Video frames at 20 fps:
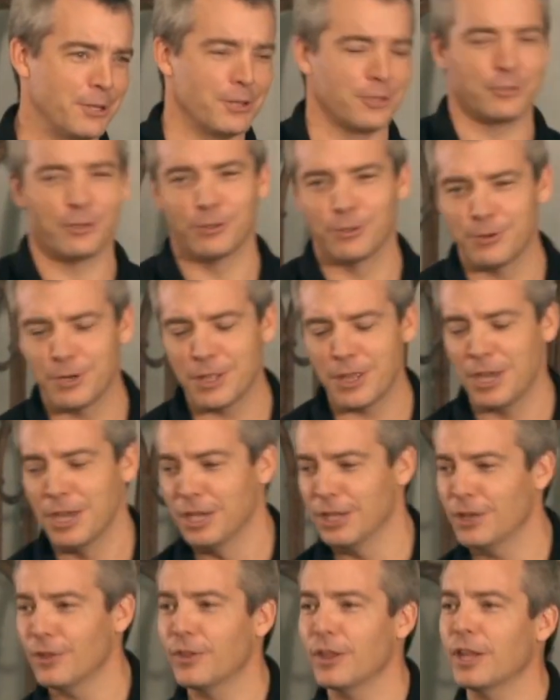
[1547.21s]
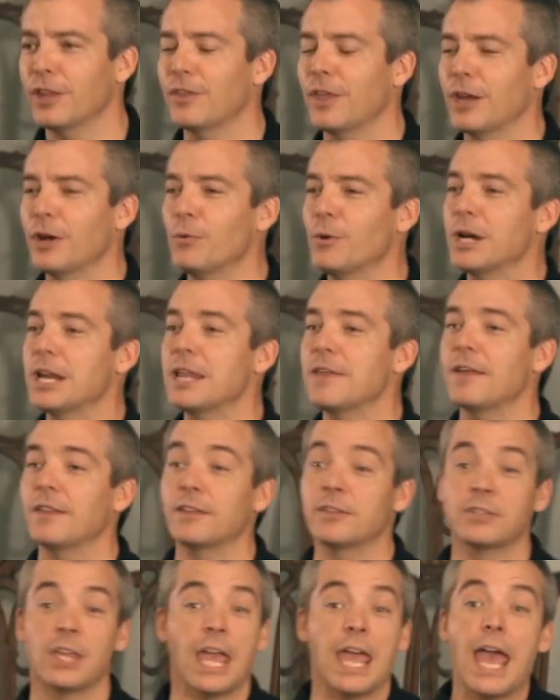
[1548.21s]
into this. Don't do anything. You know, they, they don't want any of
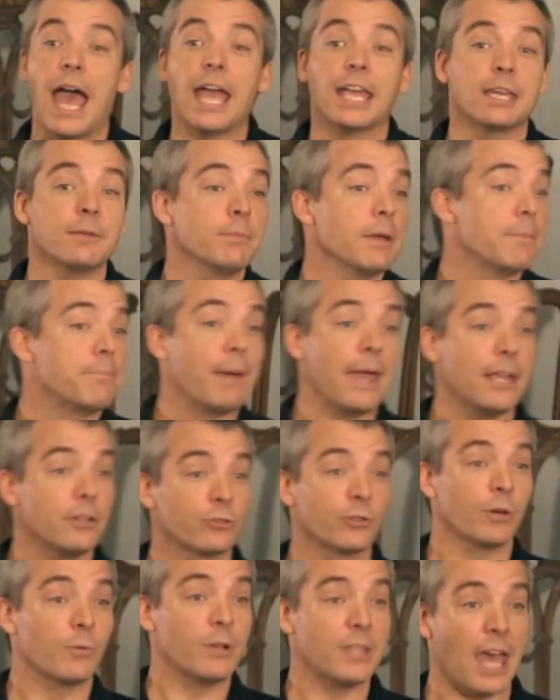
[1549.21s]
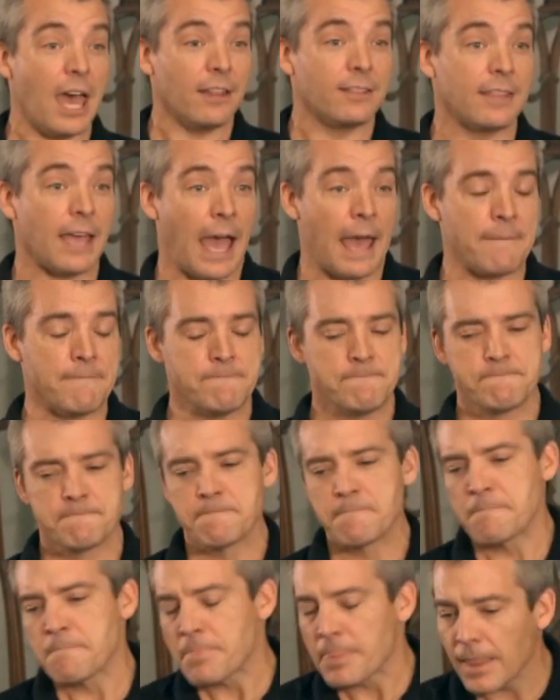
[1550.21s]
that. They say, hey, I can be a patriot without that.
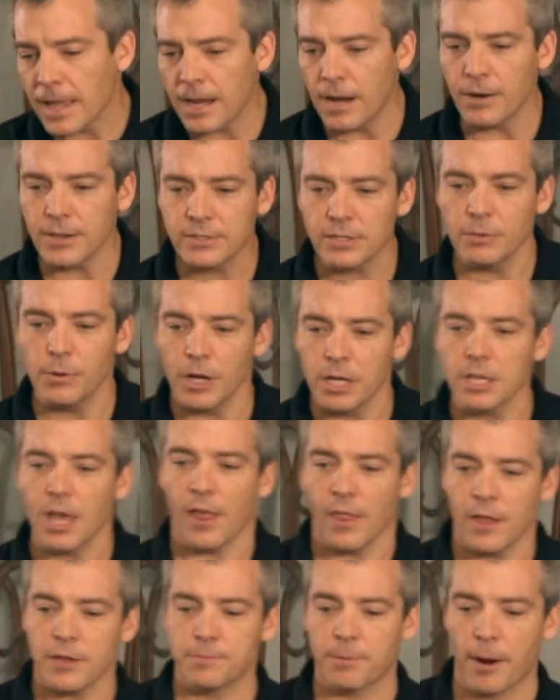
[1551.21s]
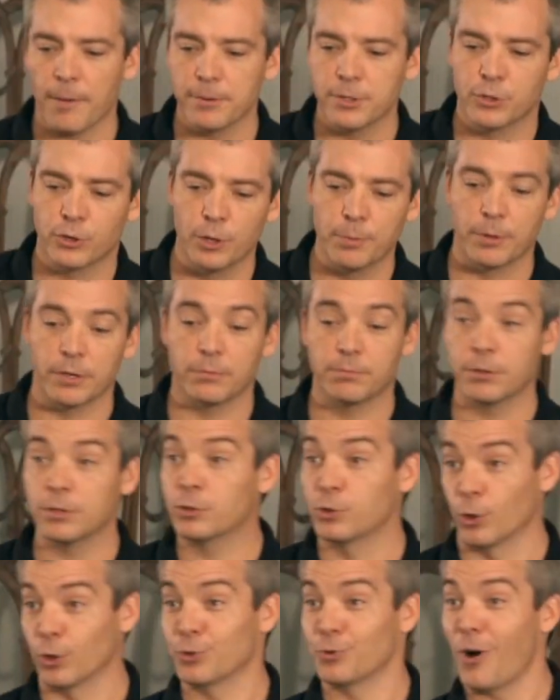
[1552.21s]
And I say, well, yeah, that's probably true, but,
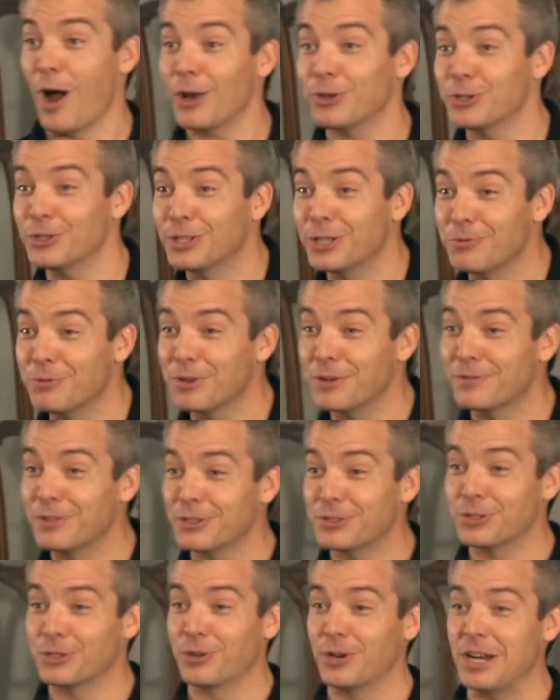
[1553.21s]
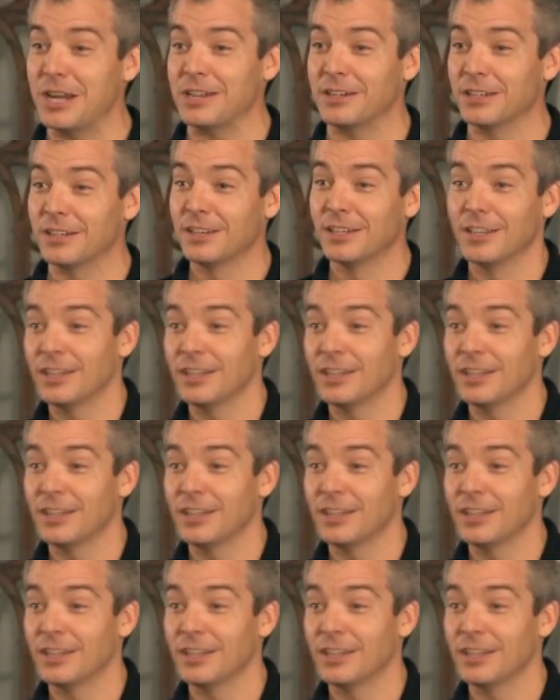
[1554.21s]
but George Washington would have disagreed.